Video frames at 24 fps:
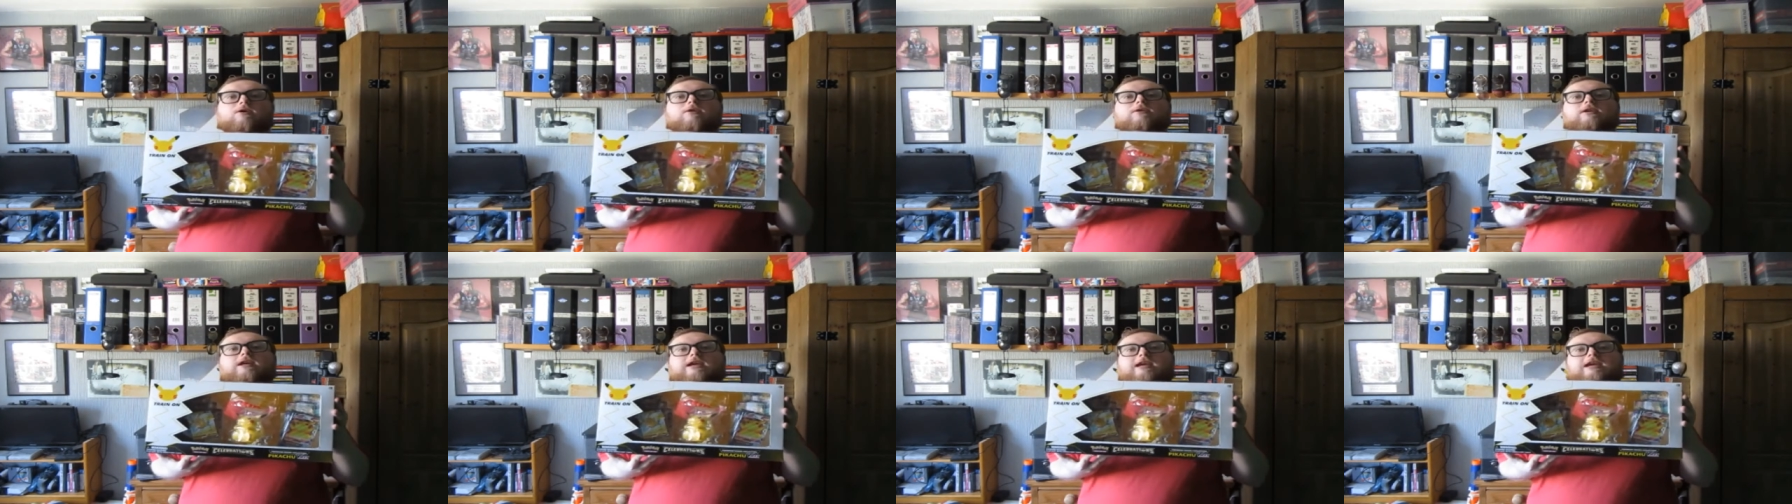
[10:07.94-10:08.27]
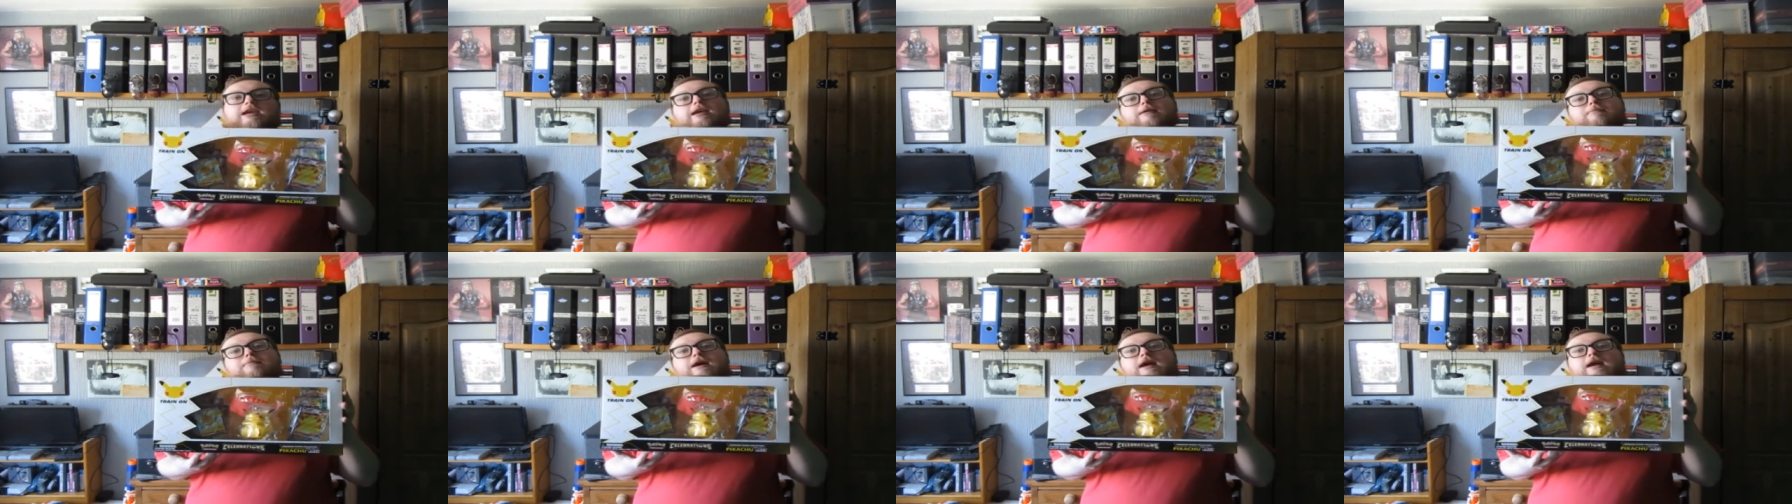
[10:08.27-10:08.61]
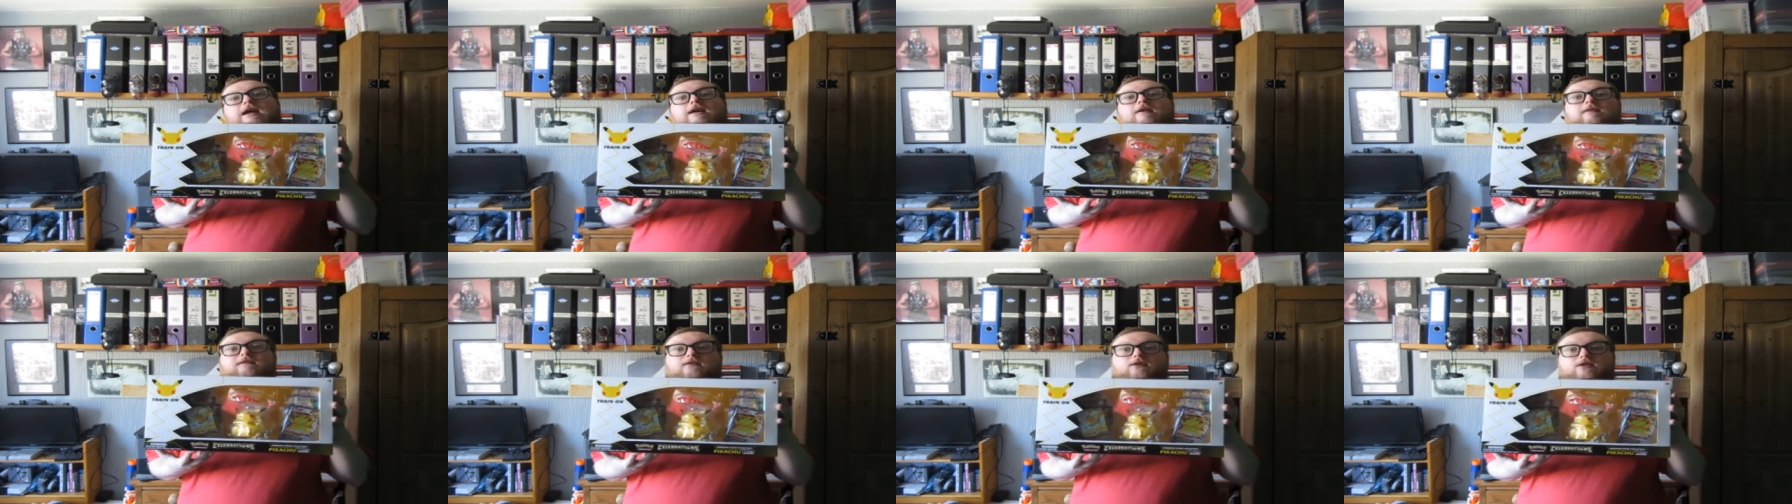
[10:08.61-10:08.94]
on
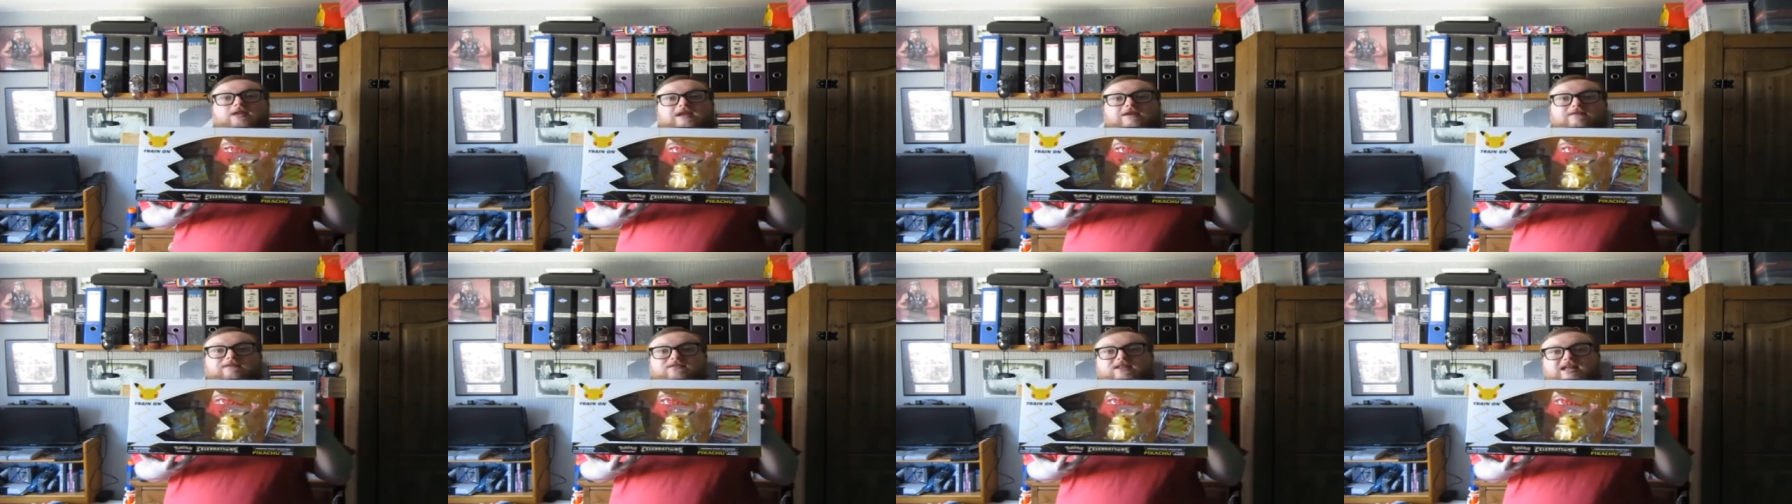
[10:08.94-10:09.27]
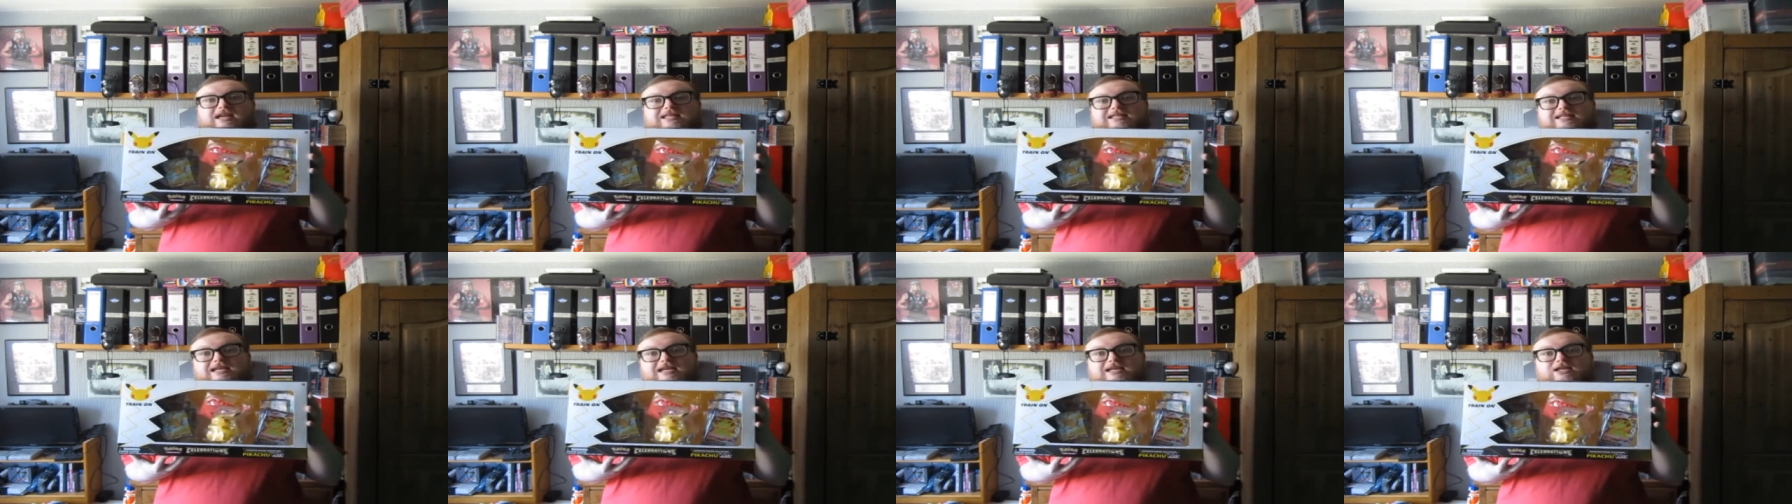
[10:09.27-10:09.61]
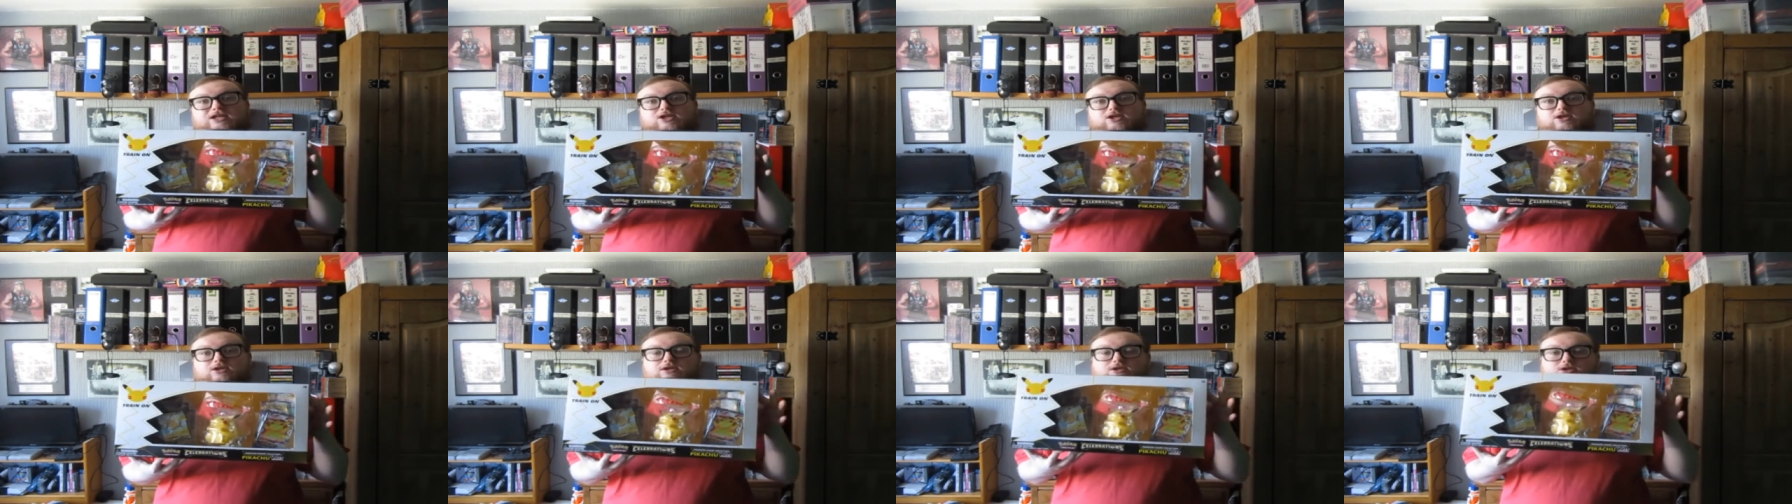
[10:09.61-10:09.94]
eBay for the
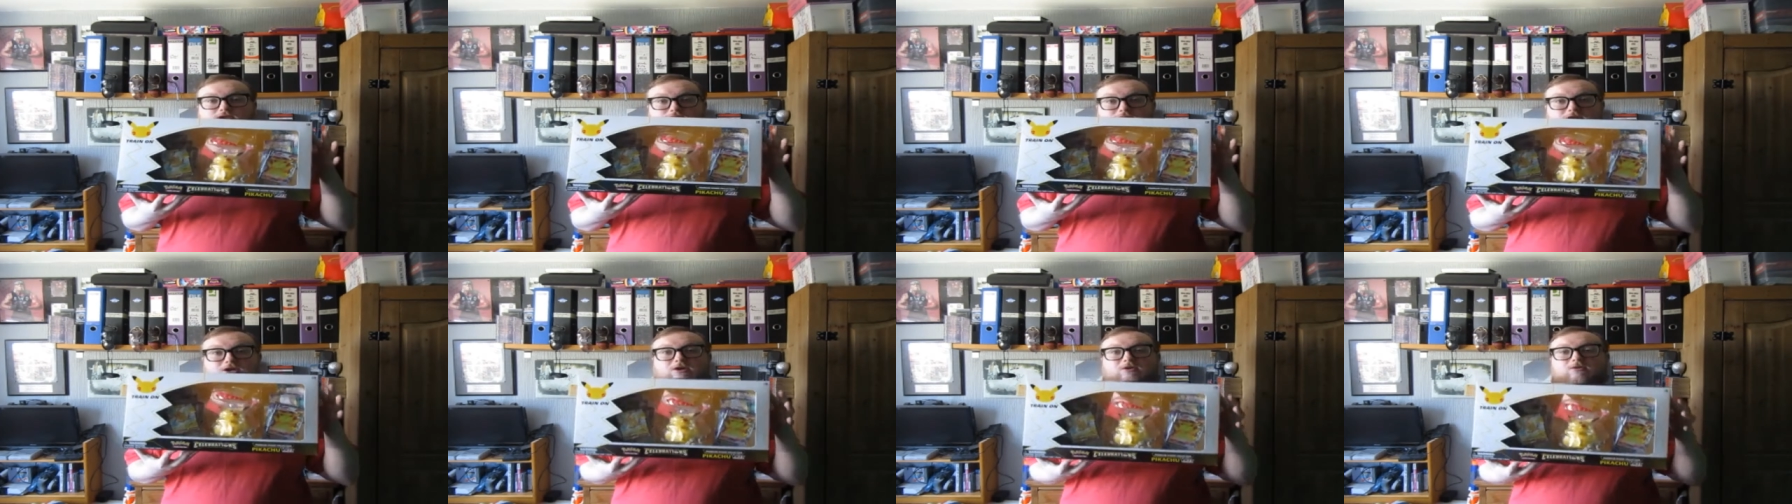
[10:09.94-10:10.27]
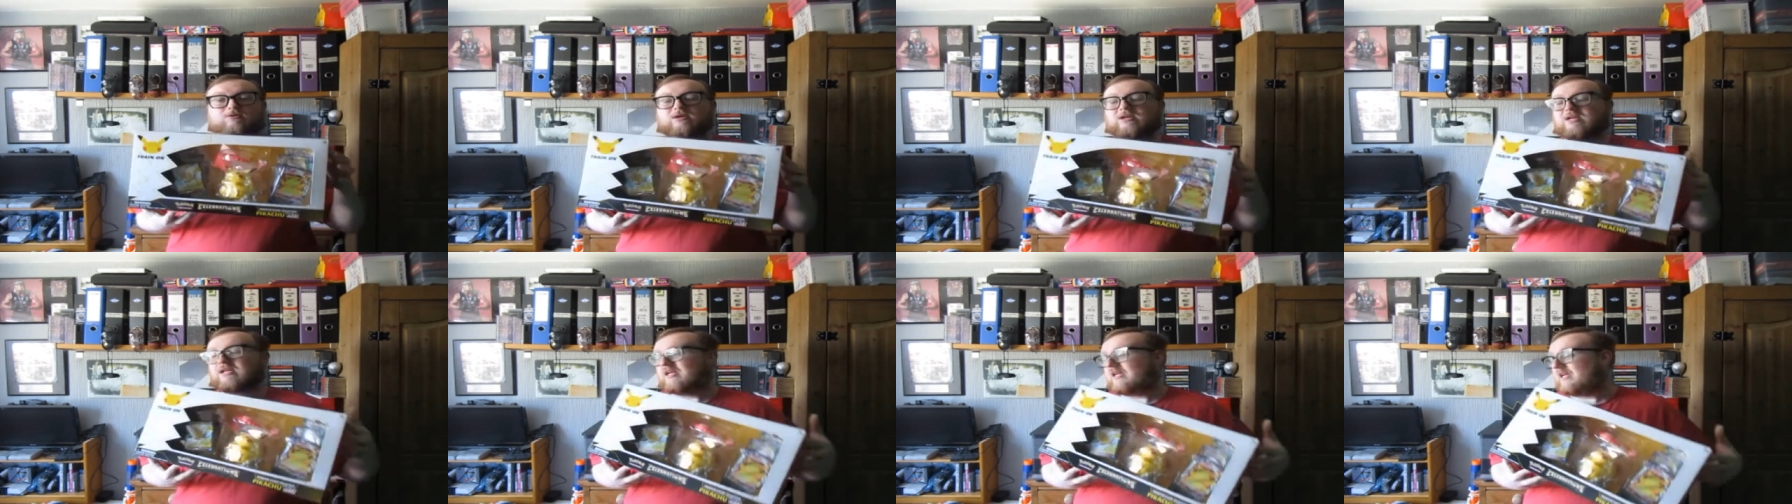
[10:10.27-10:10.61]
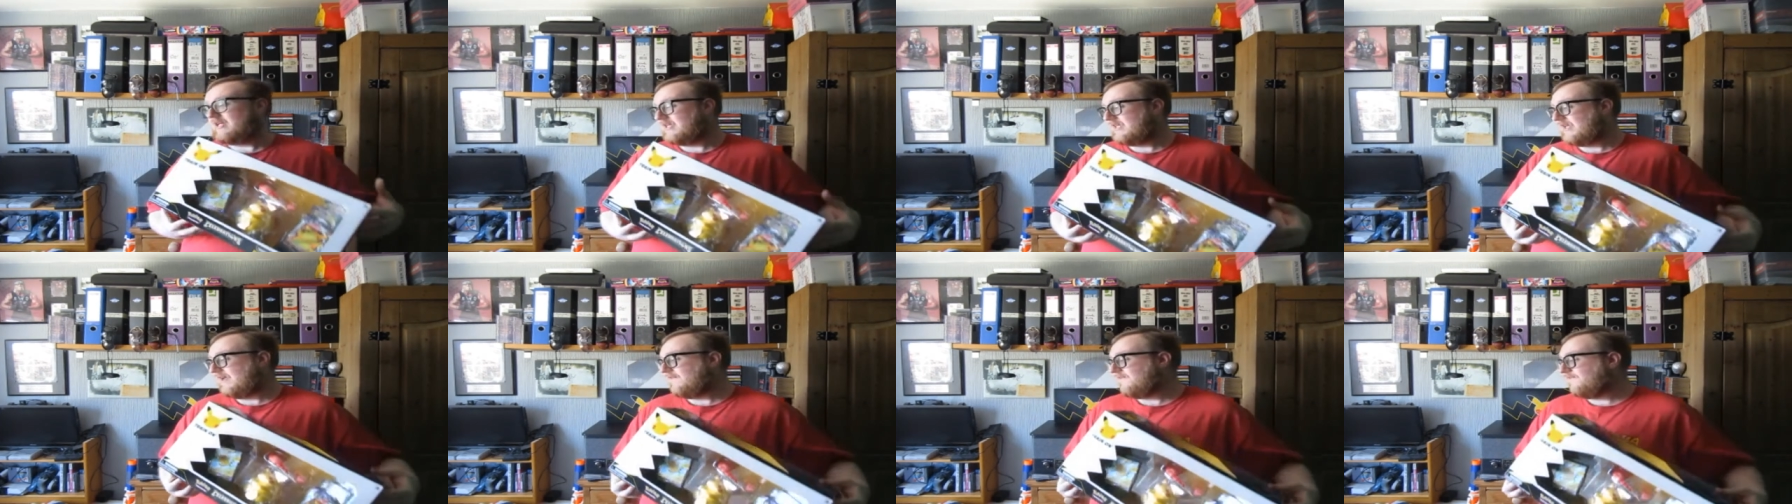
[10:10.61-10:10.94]
inflation. So,
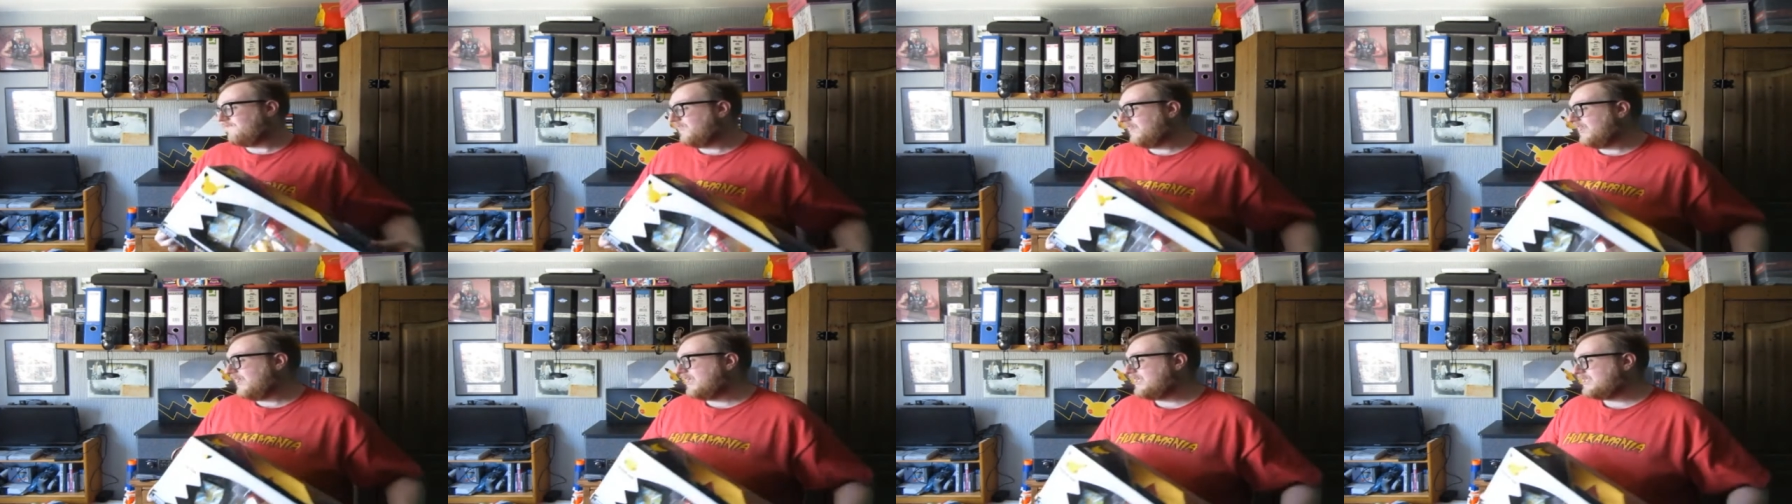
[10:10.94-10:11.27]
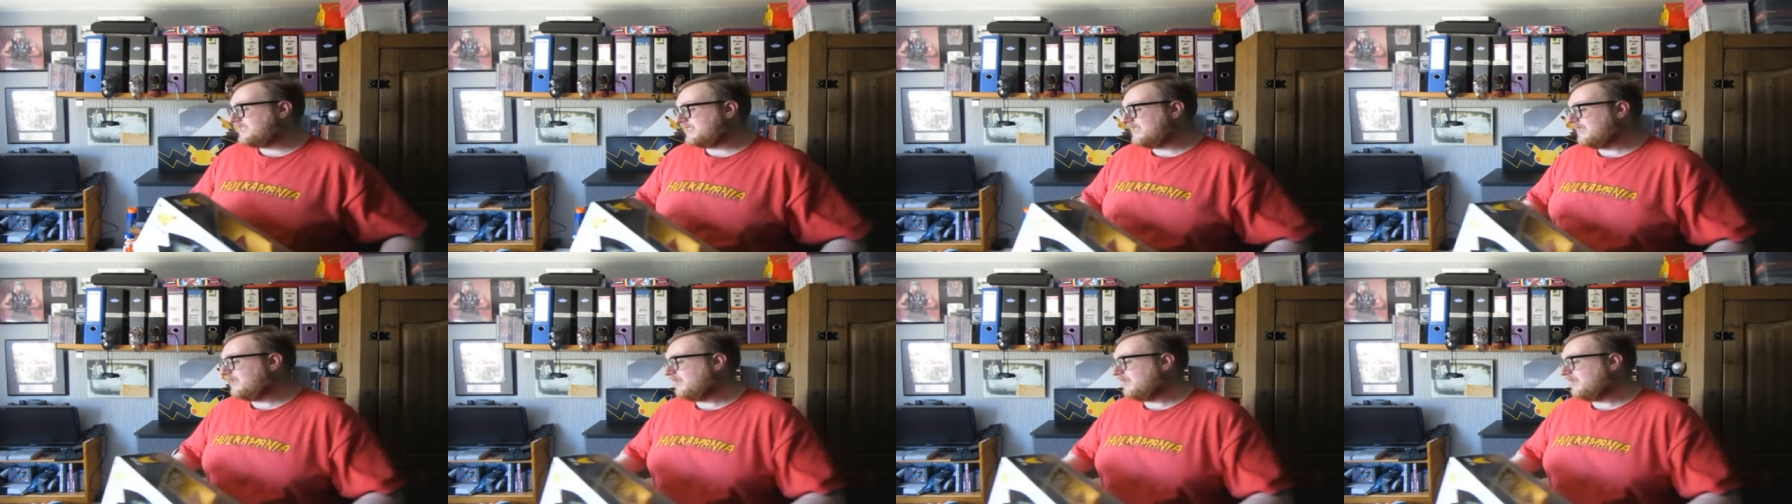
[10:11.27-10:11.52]
the inflates